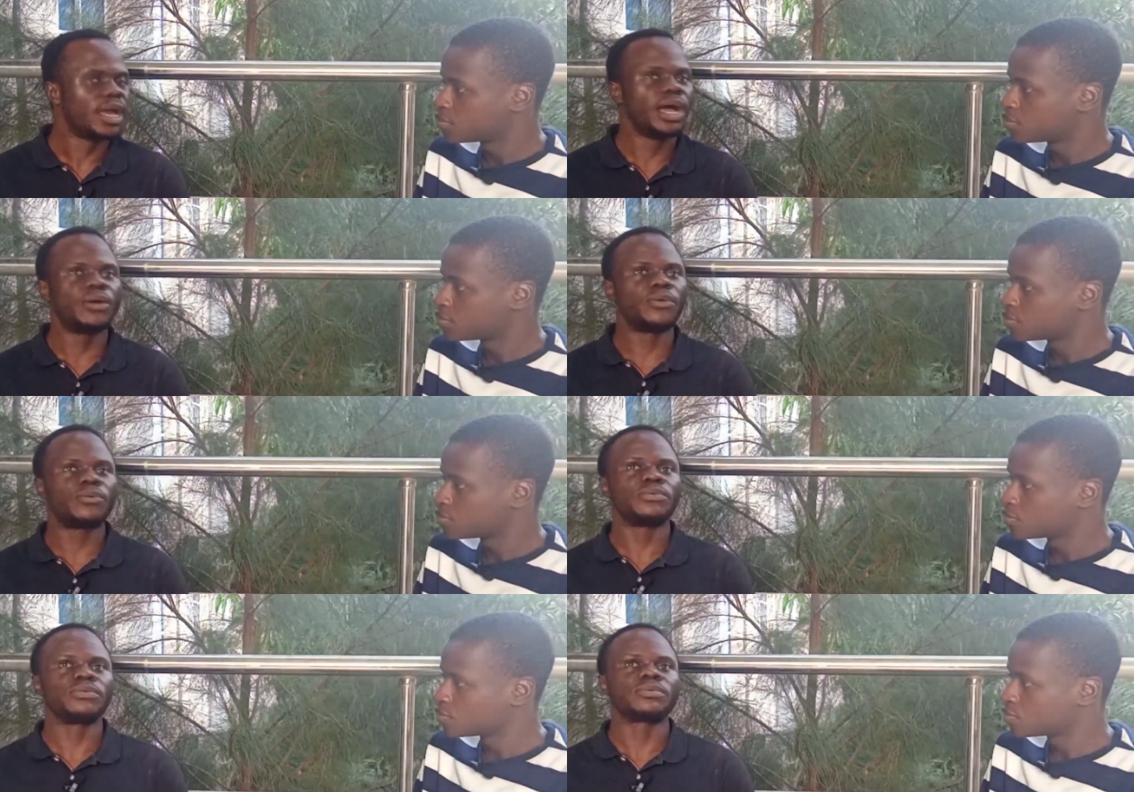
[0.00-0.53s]

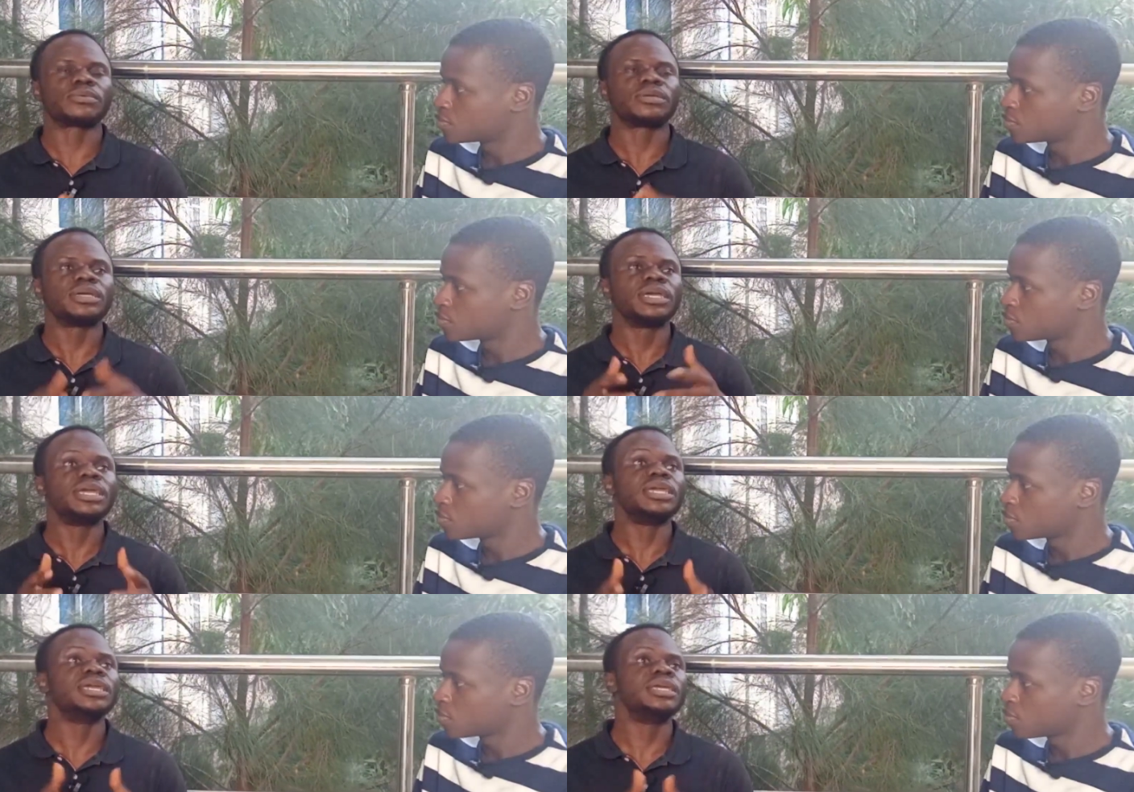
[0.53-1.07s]
Speaker 1: And
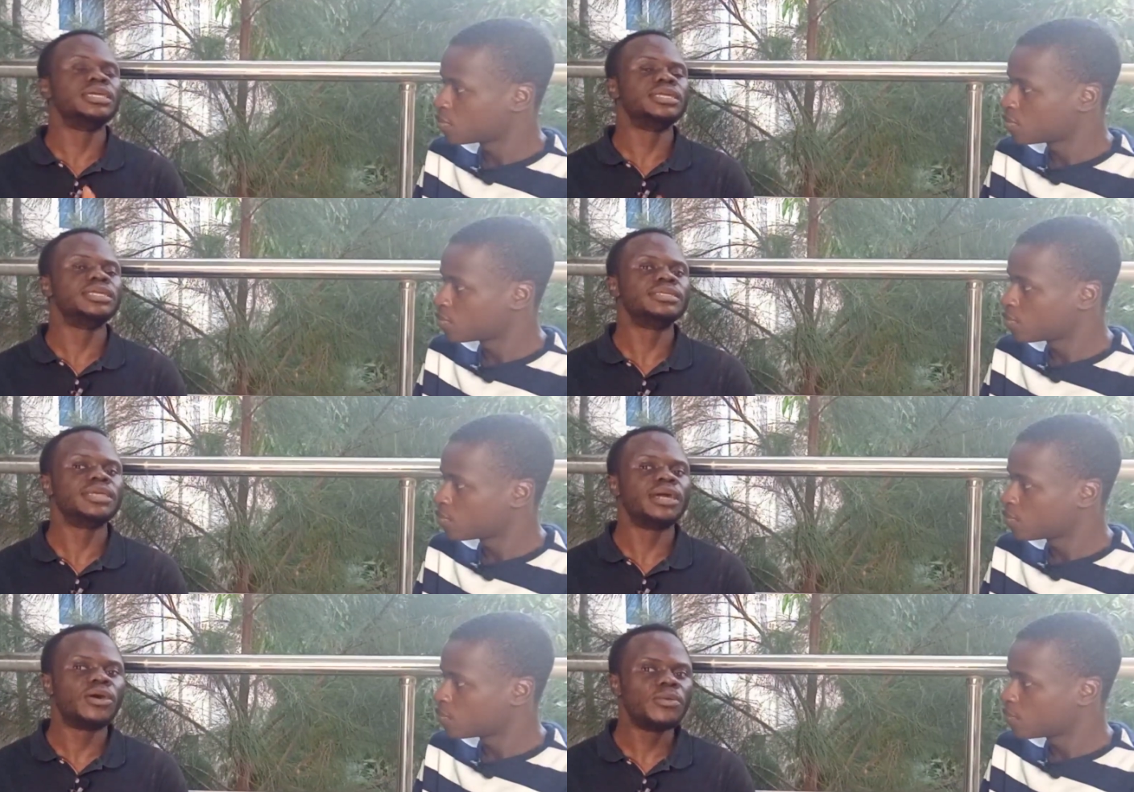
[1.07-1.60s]

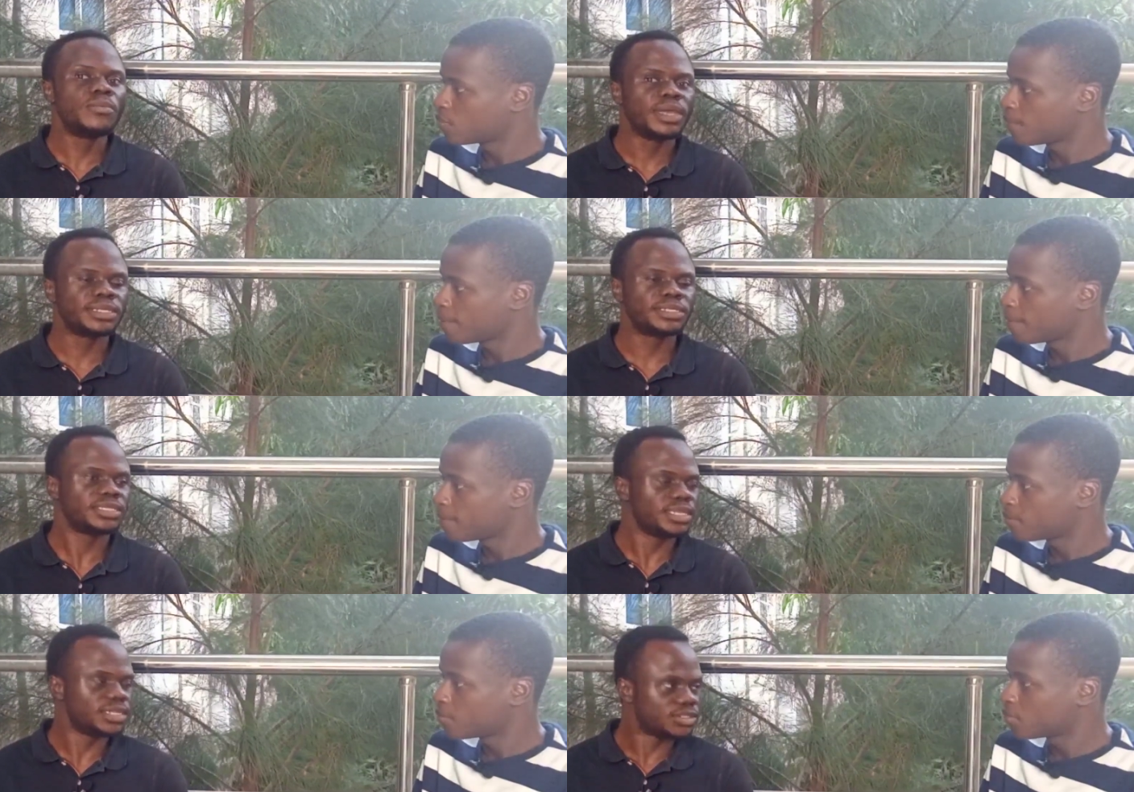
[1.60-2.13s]
in their own
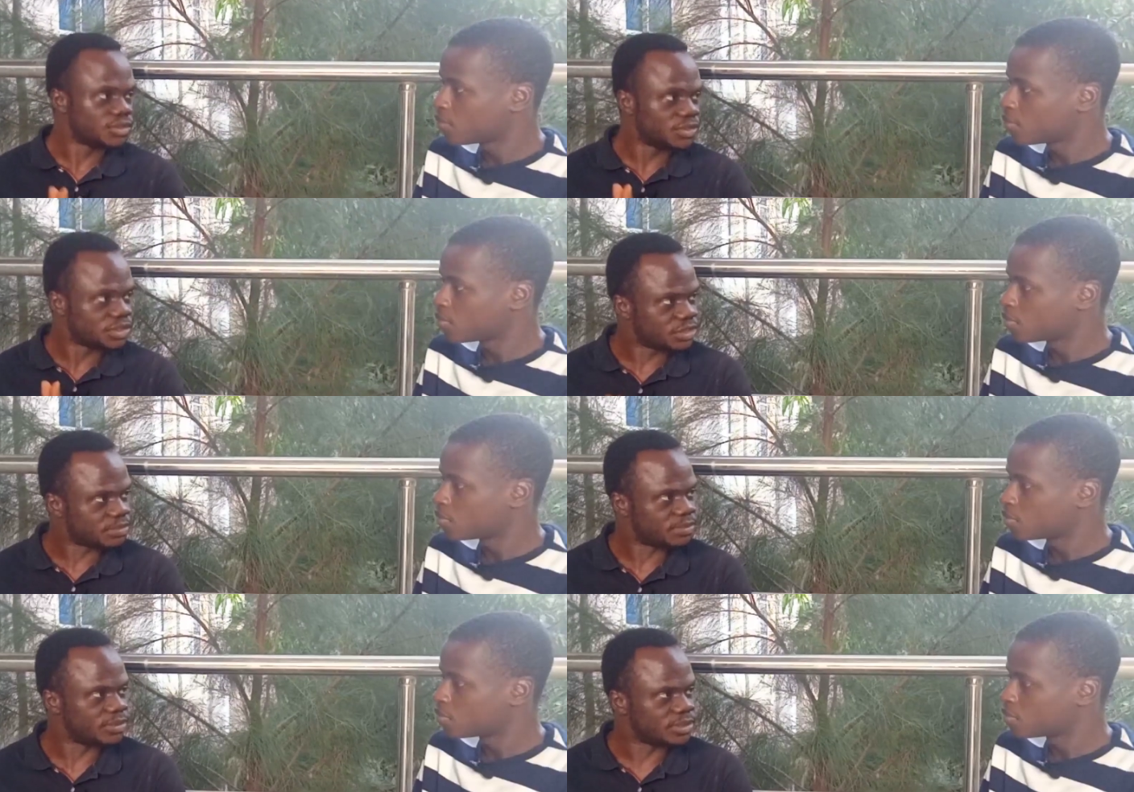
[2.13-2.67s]
medicine and
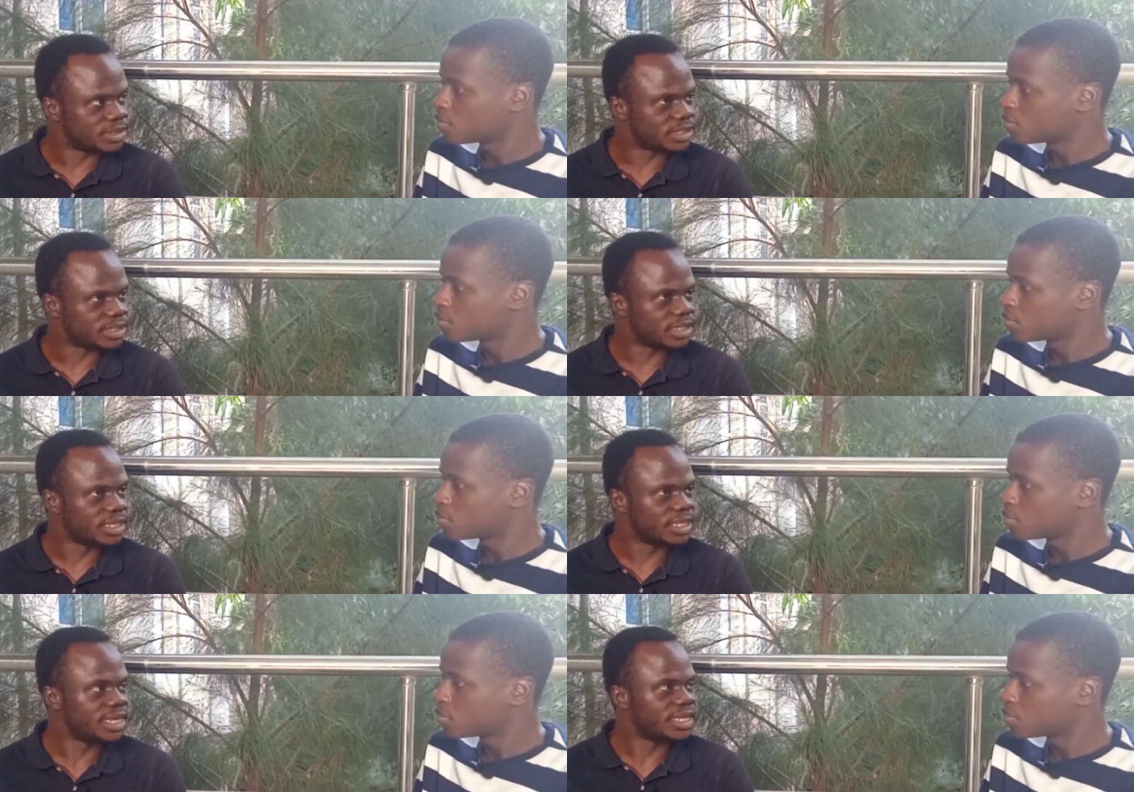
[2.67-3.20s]
surgery
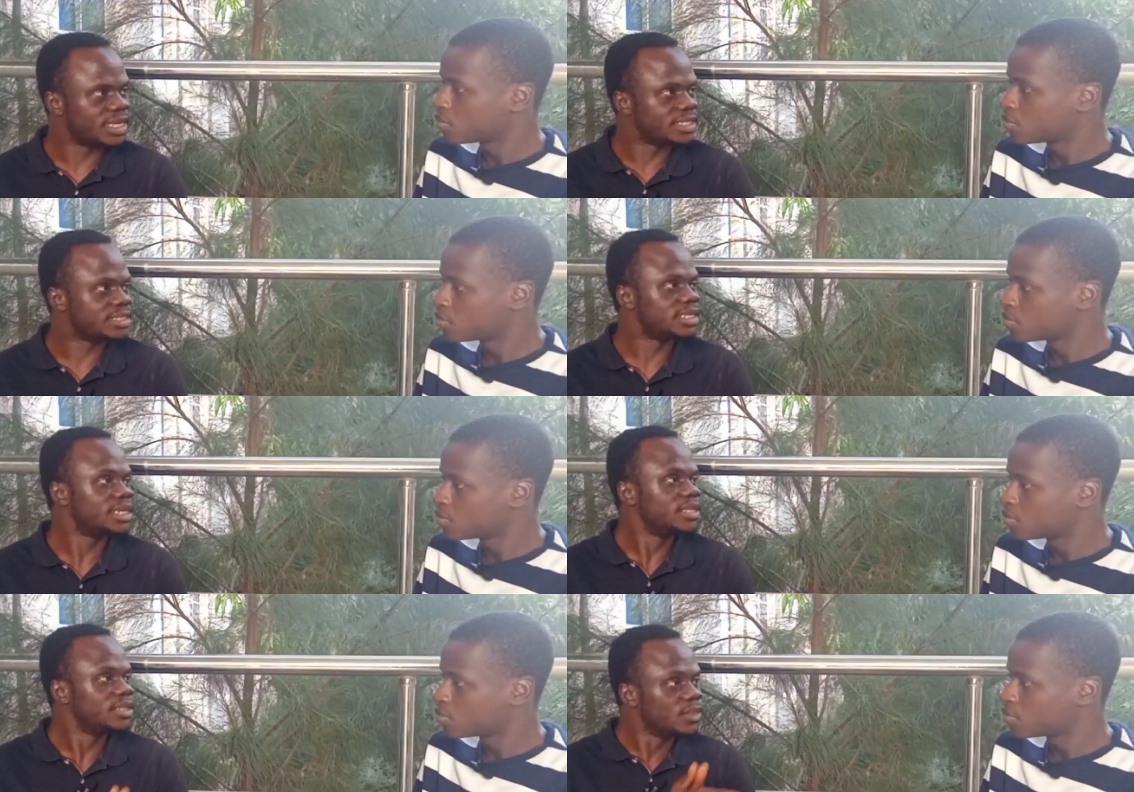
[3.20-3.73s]
positive, they, they
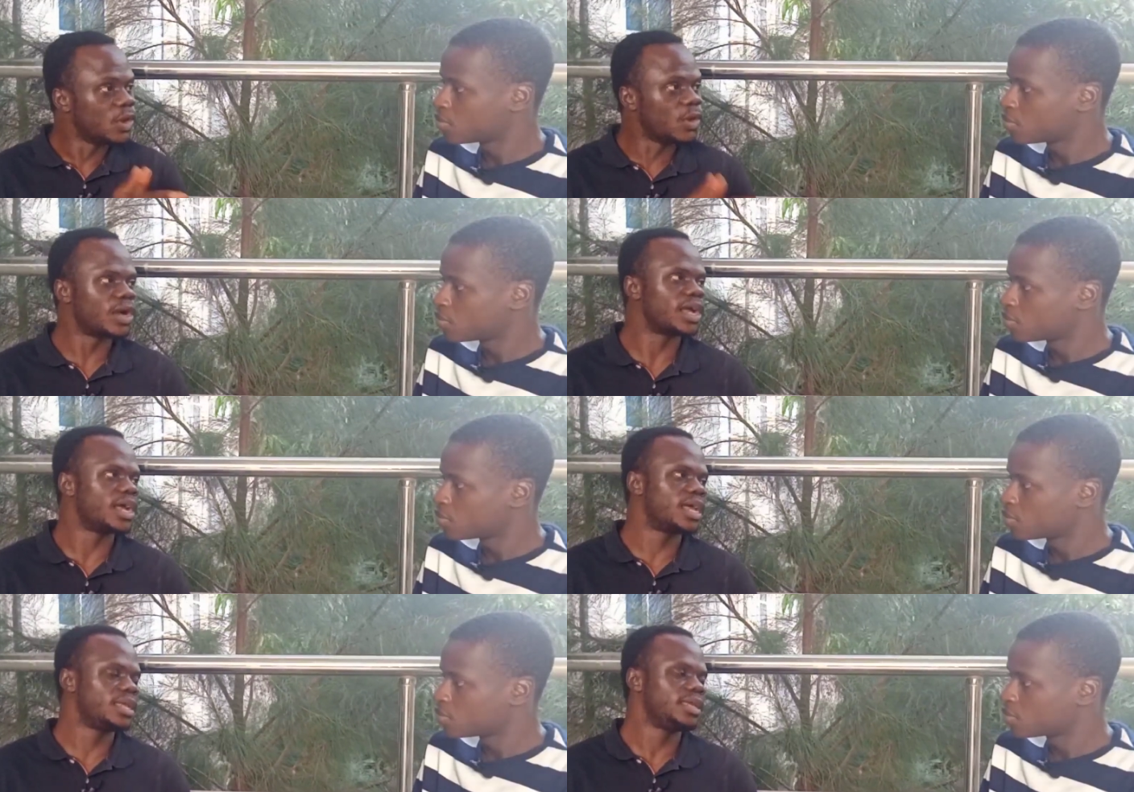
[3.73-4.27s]
stay
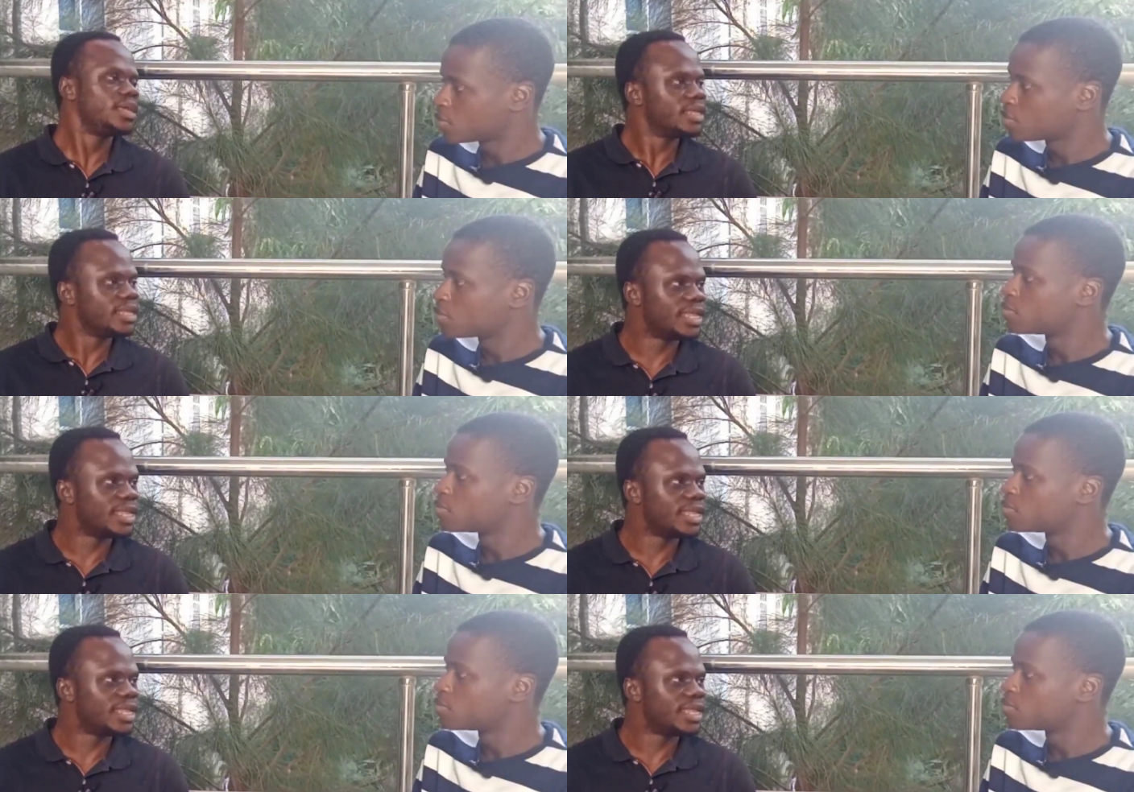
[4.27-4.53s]
longer